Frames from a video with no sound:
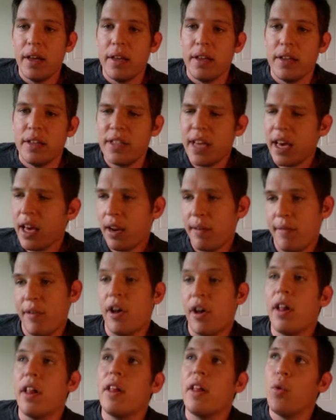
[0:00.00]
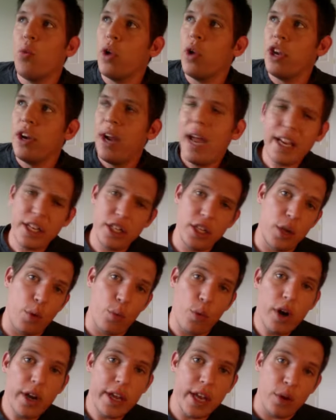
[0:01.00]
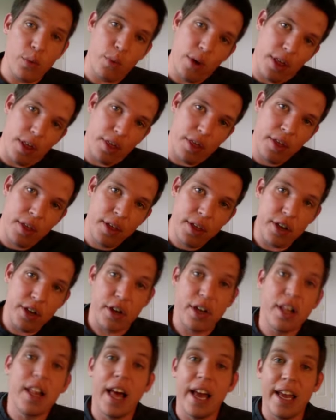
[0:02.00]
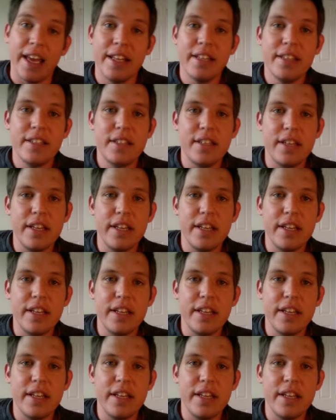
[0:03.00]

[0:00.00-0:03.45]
Second of all, when you're actually working with your clients,